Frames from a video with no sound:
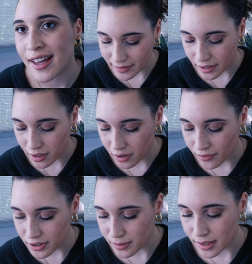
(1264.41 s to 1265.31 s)
So the
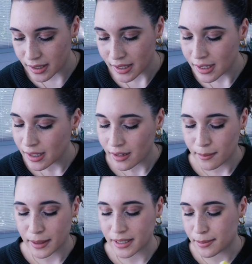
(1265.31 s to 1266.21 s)
first one
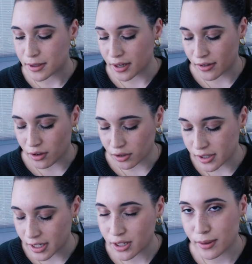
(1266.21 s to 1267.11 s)
picked up during the
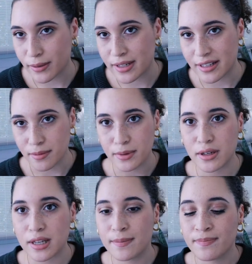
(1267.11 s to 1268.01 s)
Ulta 21 Days of
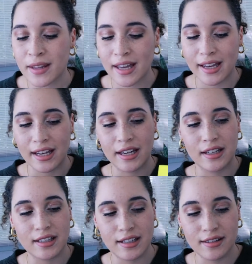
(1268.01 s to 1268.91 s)
Beauty
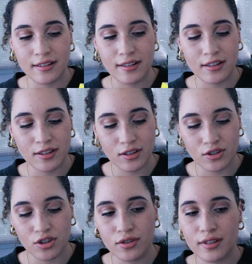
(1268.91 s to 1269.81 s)
and it's this
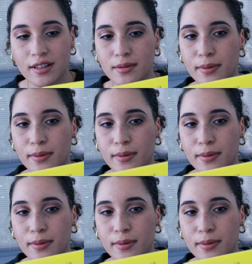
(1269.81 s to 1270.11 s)
Juvia's